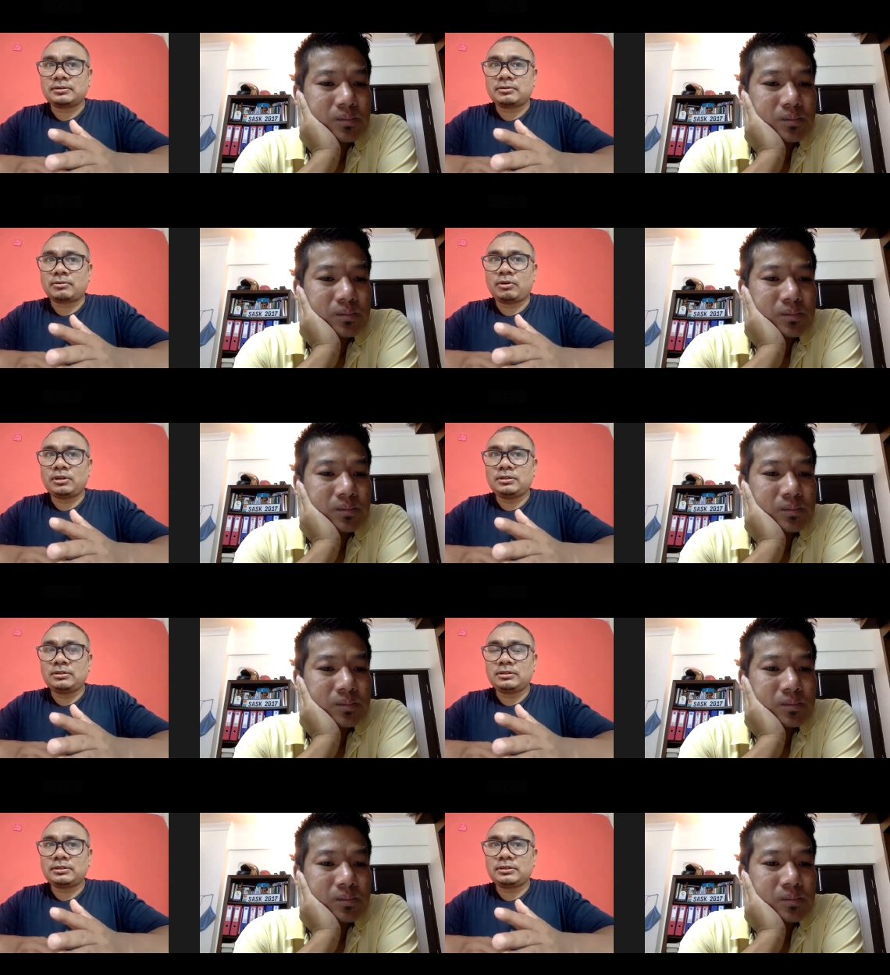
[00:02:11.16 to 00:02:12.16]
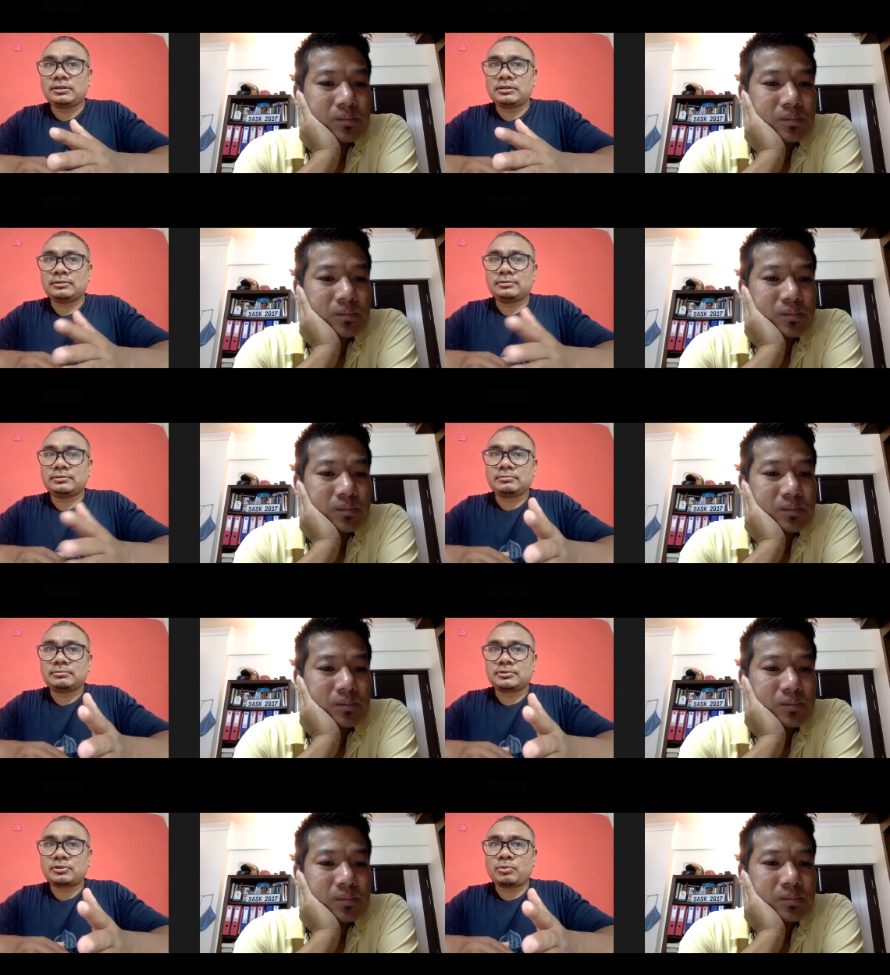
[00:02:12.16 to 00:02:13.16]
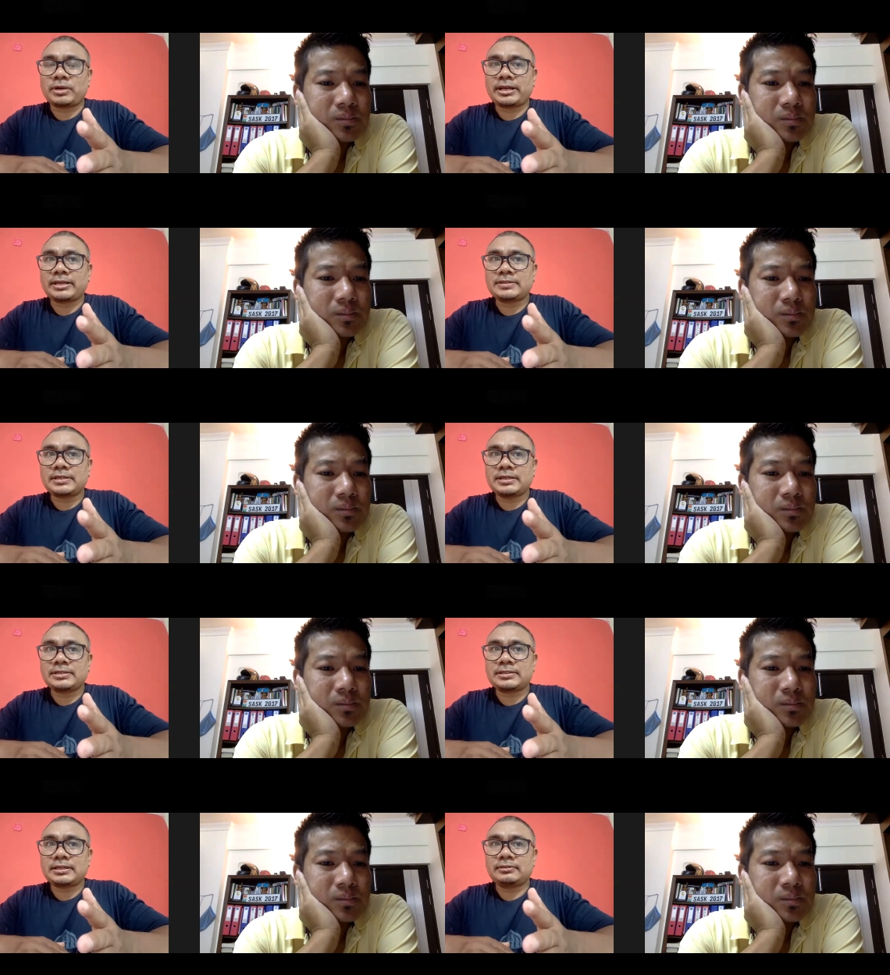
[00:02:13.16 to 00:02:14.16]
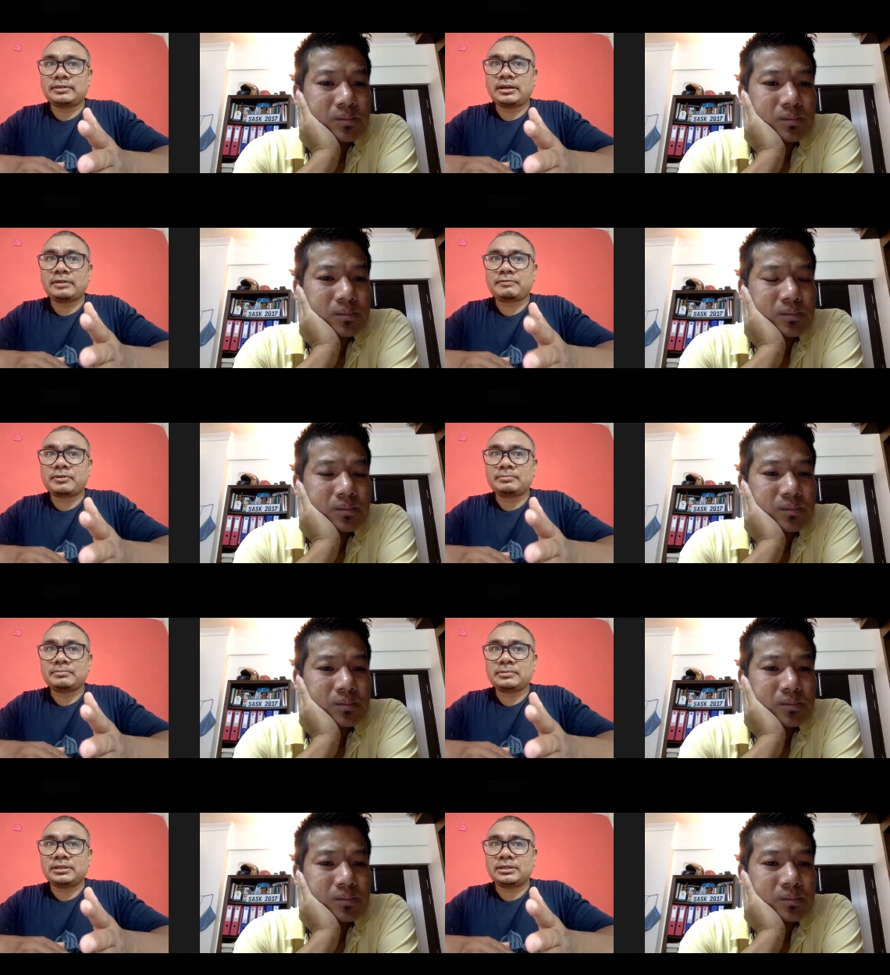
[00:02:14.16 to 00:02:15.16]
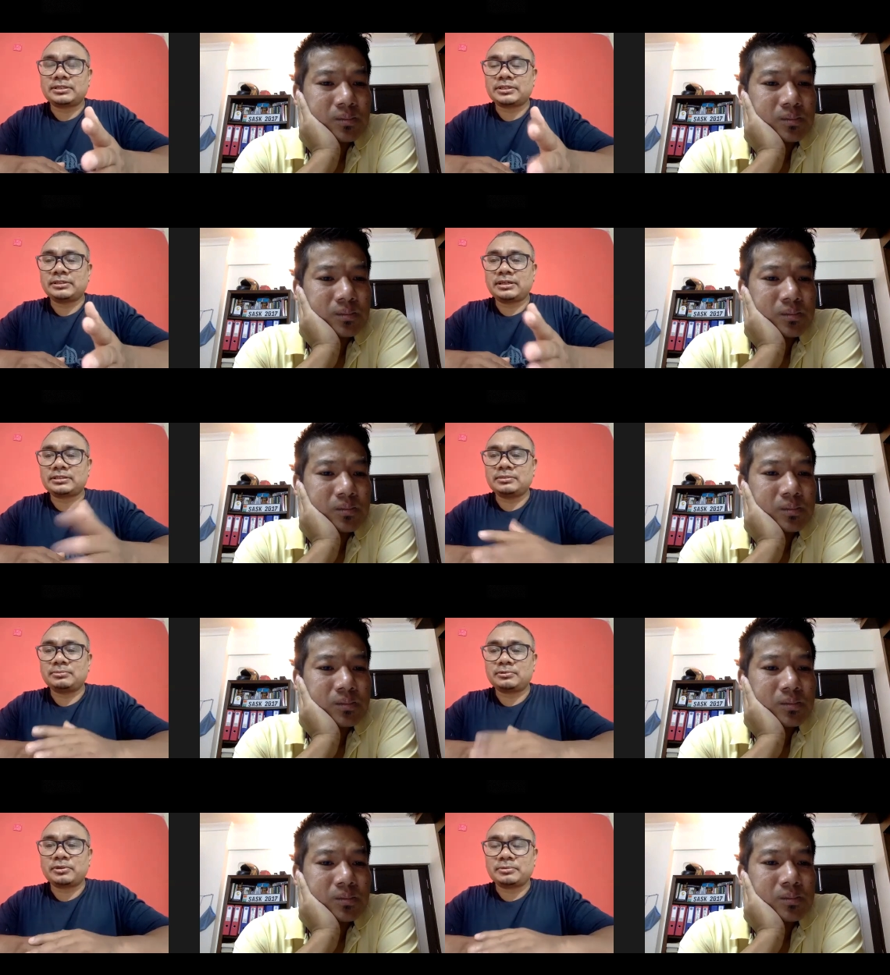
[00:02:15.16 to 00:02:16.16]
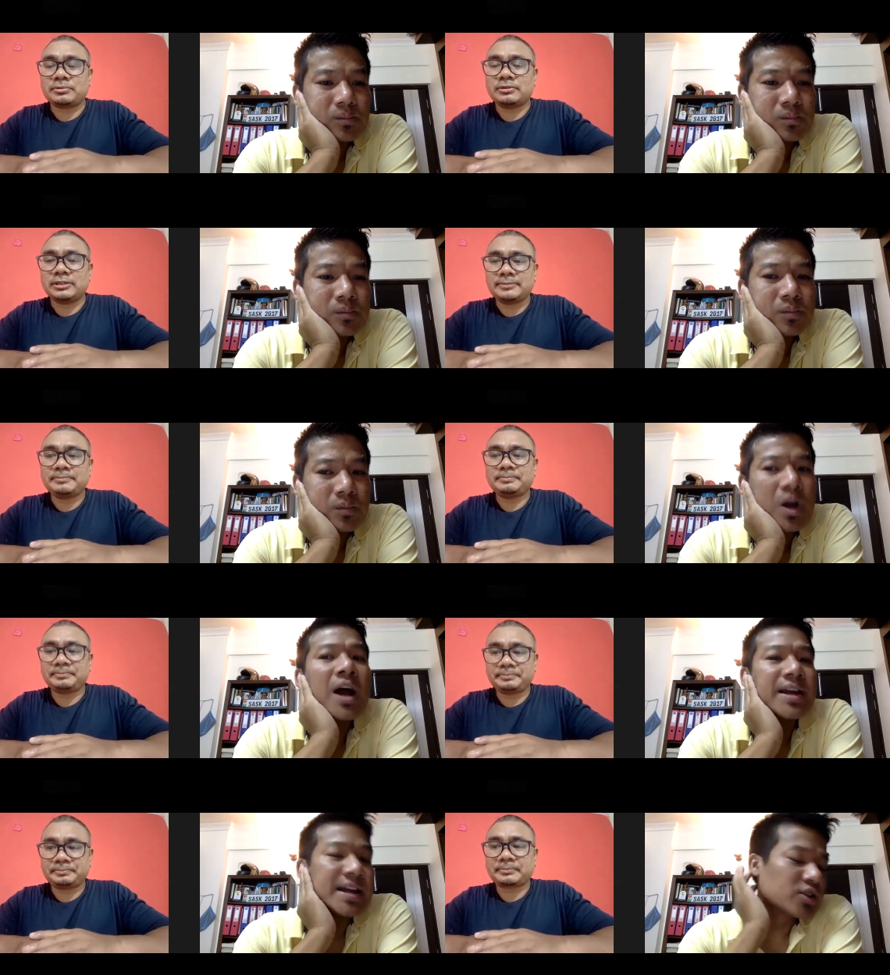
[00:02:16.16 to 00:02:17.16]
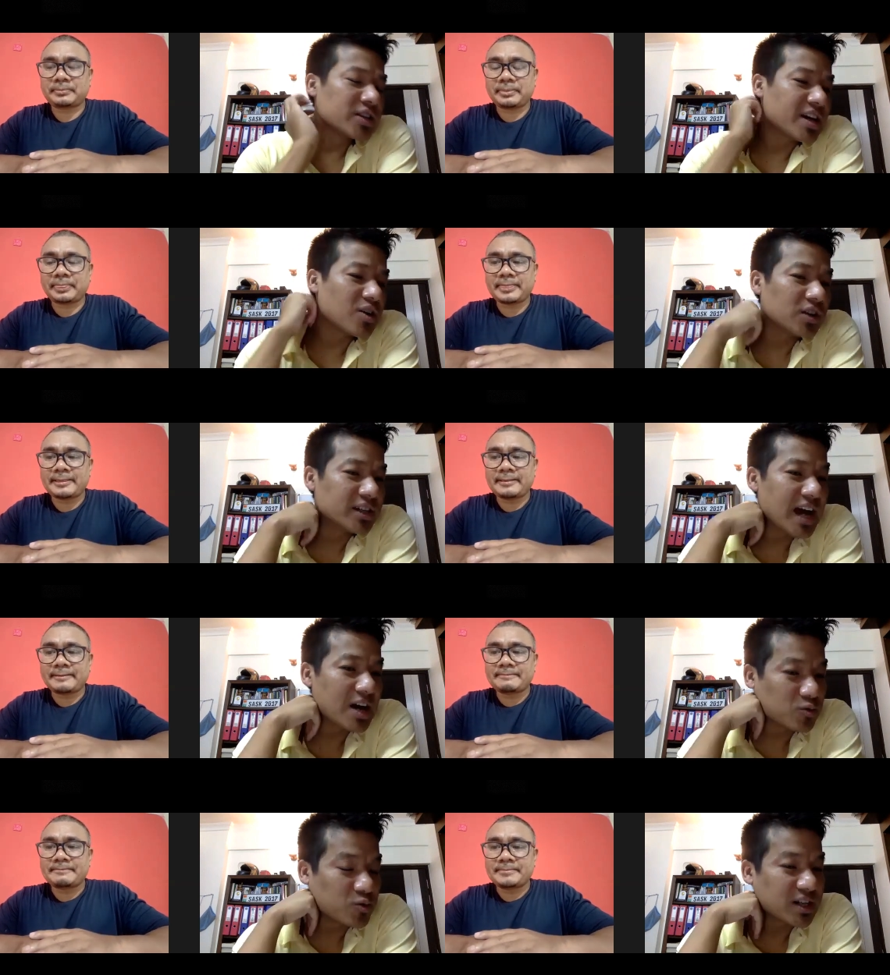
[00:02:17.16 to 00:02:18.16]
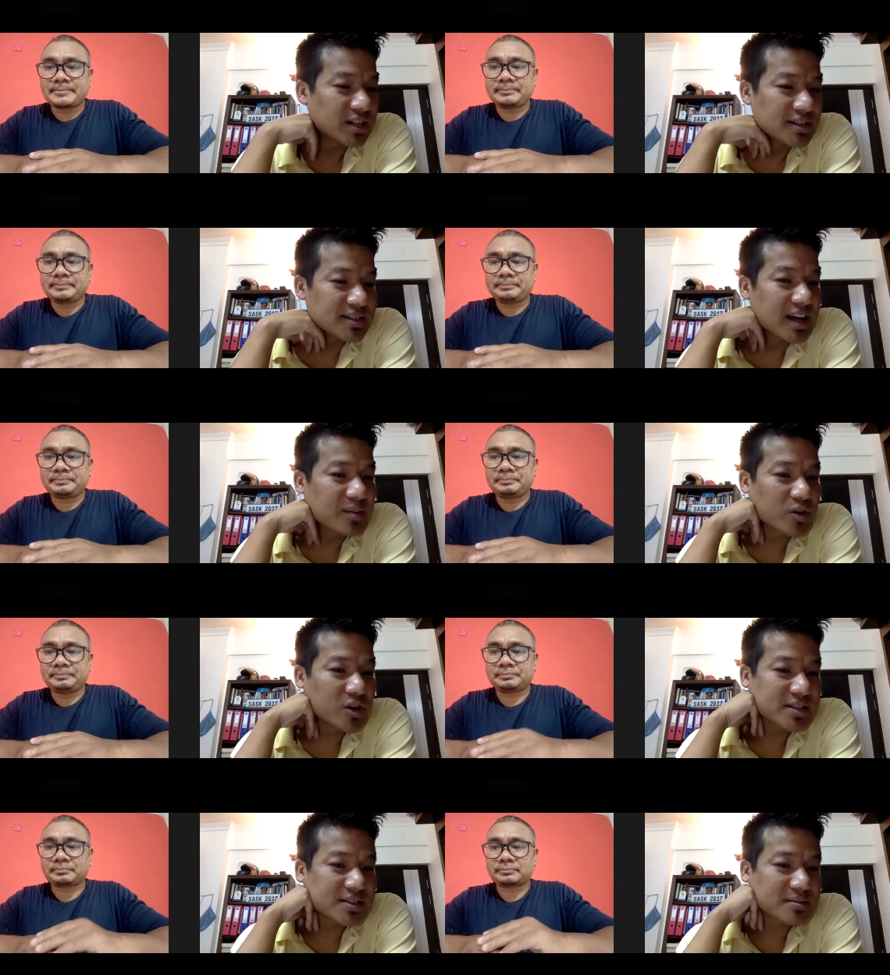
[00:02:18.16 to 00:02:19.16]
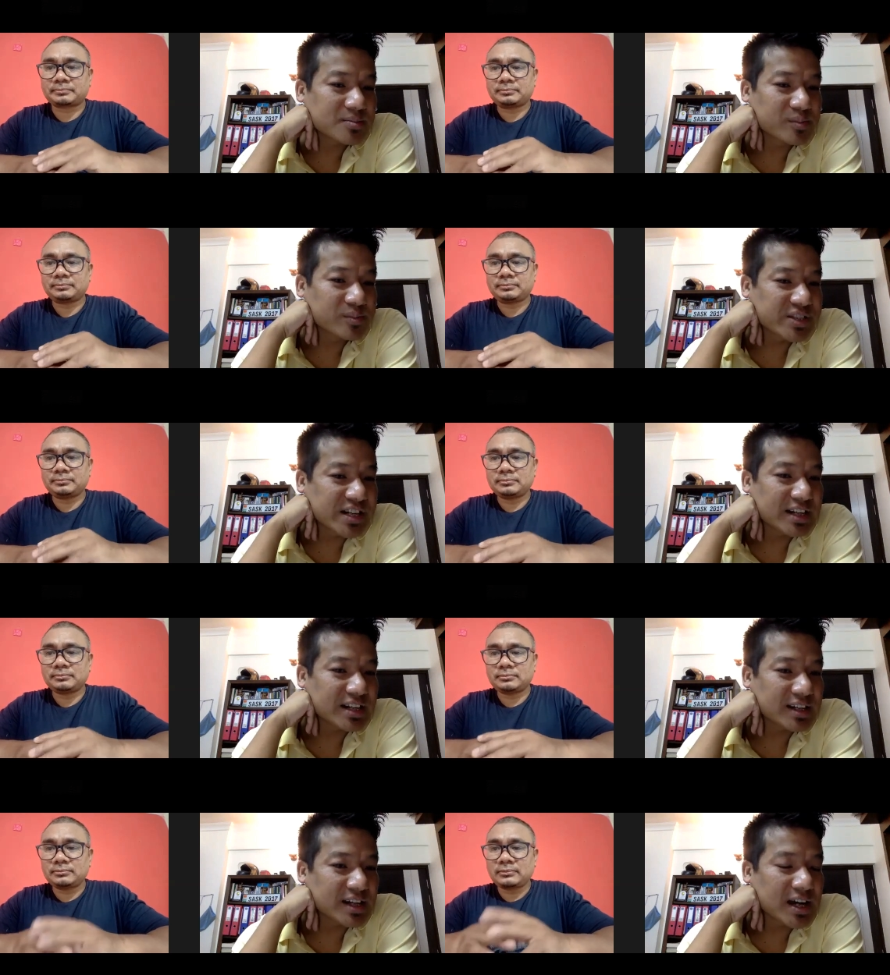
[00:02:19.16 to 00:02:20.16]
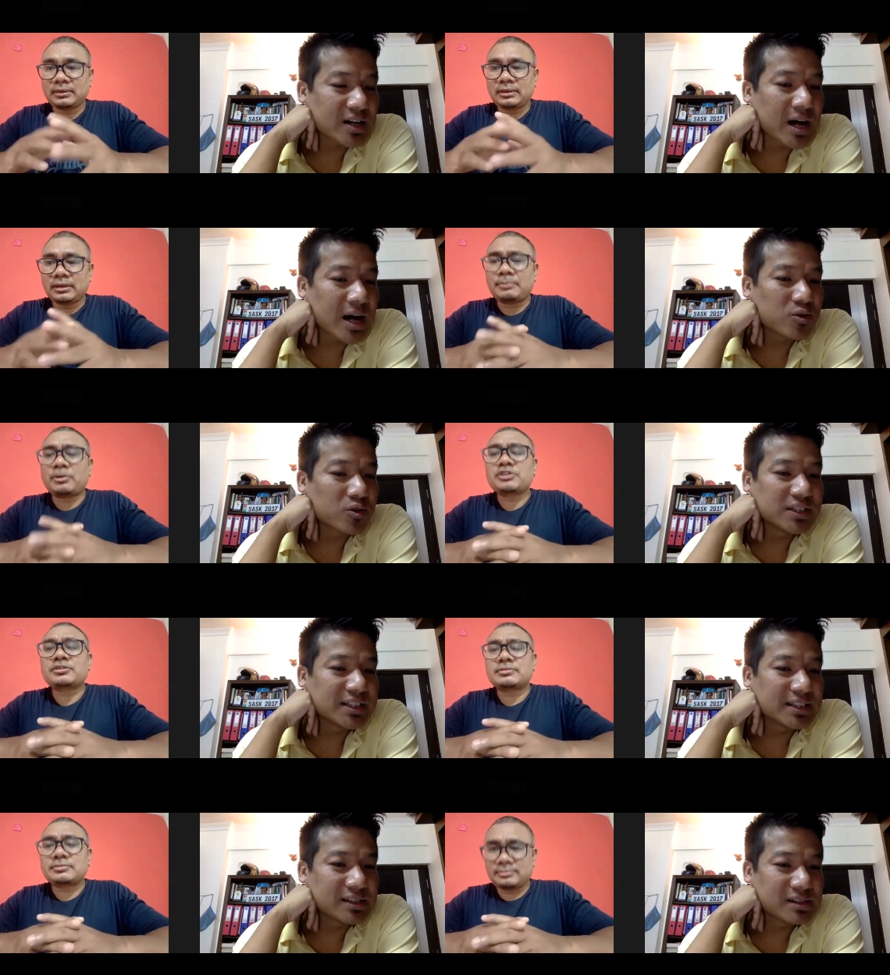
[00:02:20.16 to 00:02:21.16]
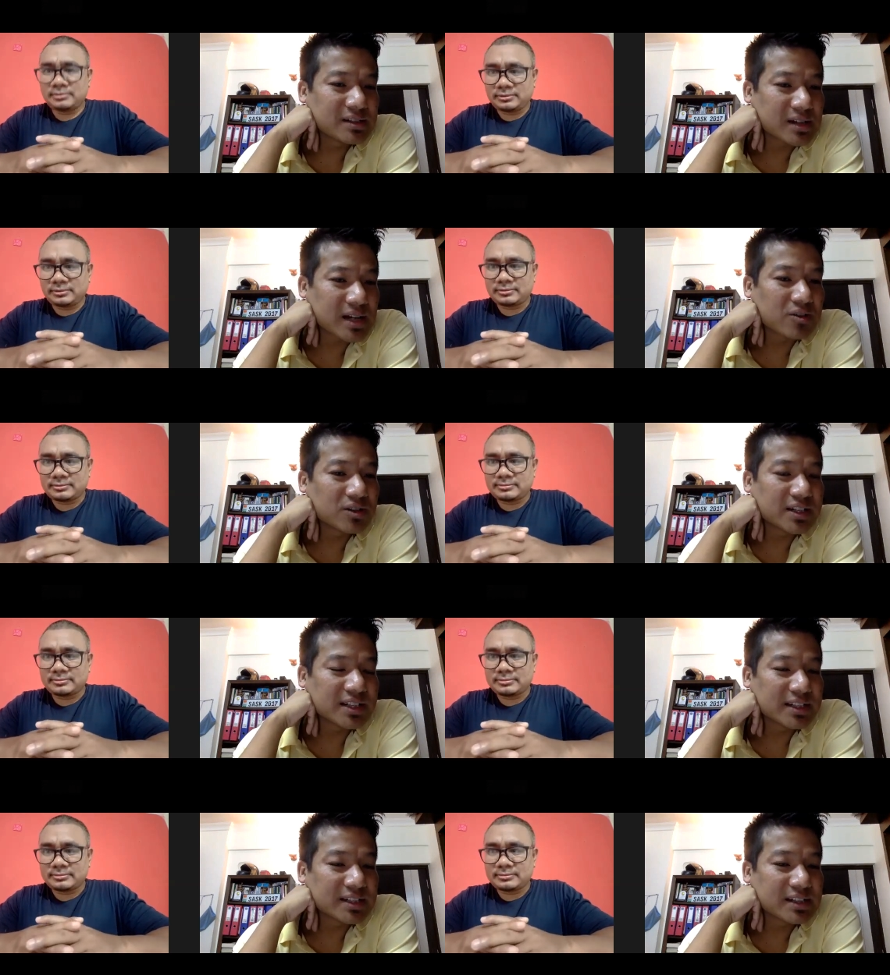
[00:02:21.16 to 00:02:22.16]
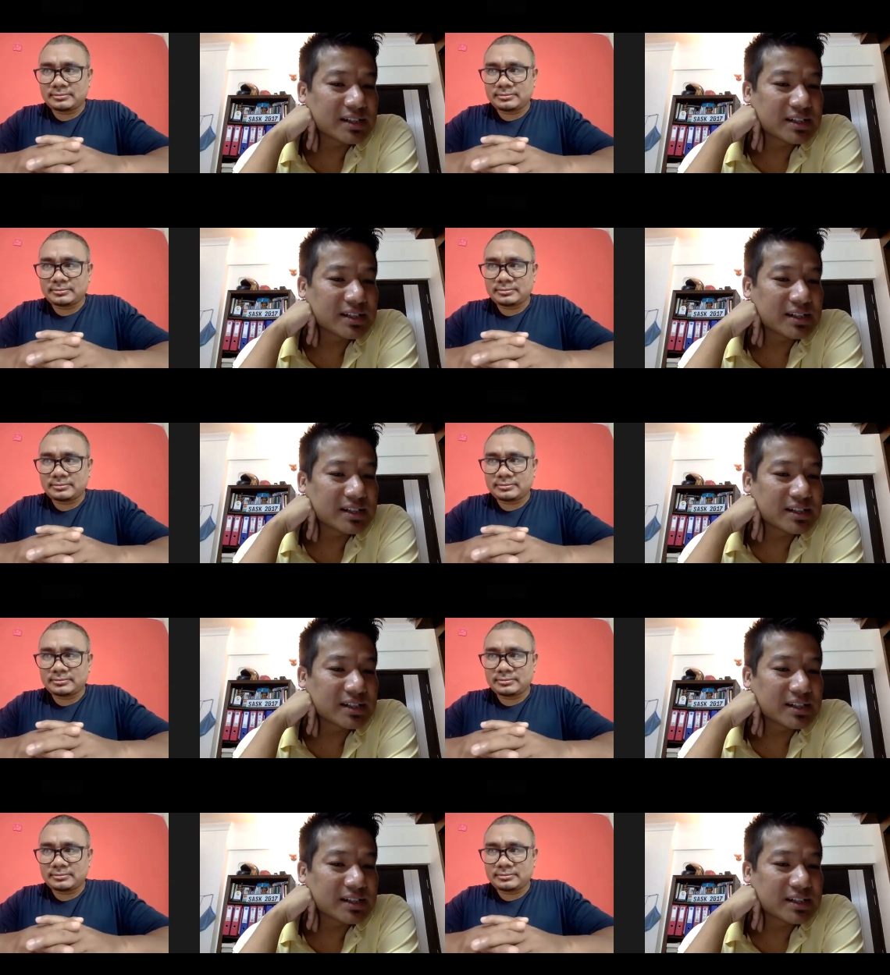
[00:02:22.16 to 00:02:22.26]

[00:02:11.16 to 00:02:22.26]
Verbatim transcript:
Speaker 1: all, so what I can say is that they are from uh, Sadia till Buroi
Speaker 2: Yeah, so they're all young workers, young boys, generally. Uh, how, most, old, how old are they?